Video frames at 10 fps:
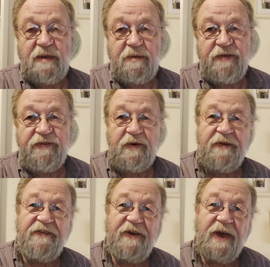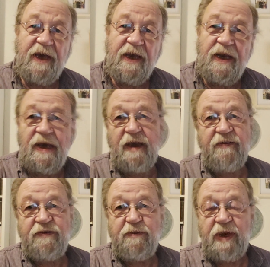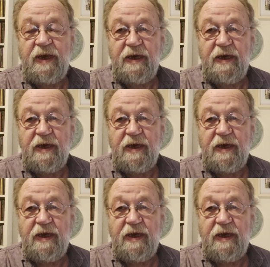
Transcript: before I forget, I have to make